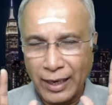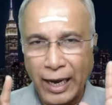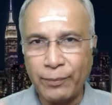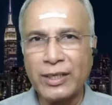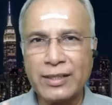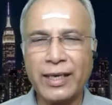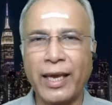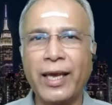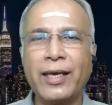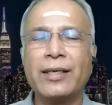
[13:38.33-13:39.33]
I'm just
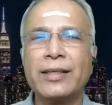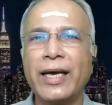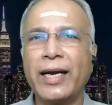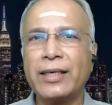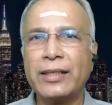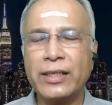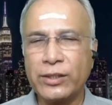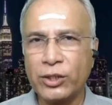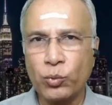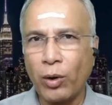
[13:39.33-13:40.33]
saying that
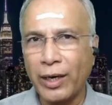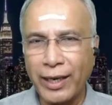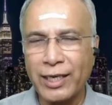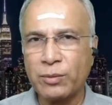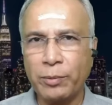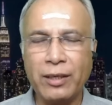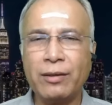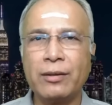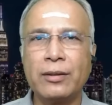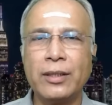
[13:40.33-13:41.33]
this is what has
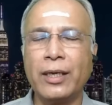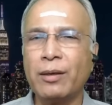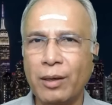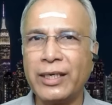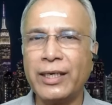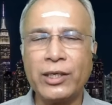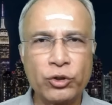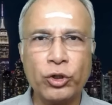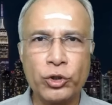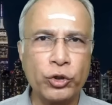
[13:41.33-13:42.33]
been done. It
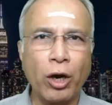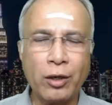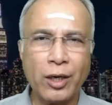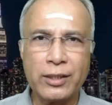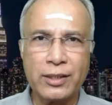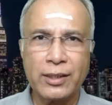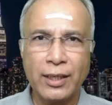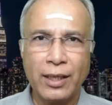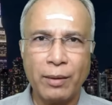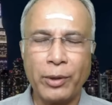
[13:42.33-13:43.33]
does shock us.
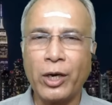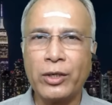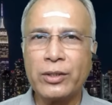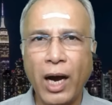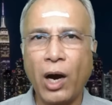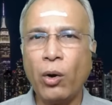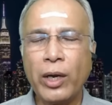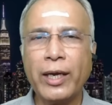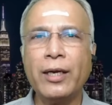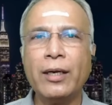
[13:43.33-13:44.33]
Because how
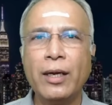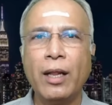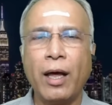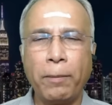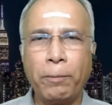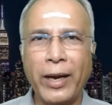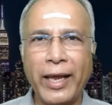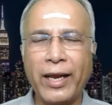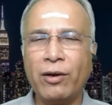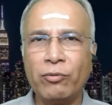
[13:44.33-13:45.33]
can a
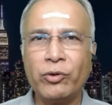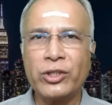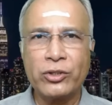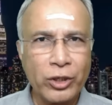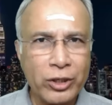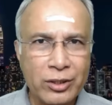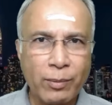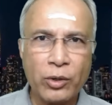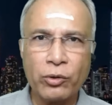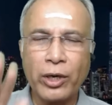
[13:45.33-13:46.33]
plane which is just
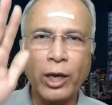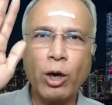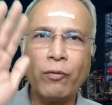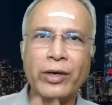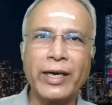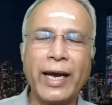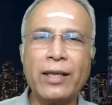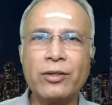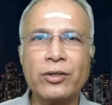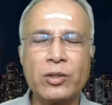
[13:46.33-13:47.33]
about to take off and
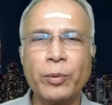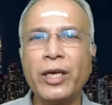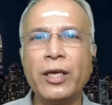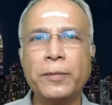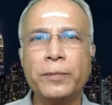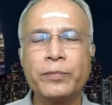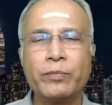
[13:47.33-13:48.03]
gather speed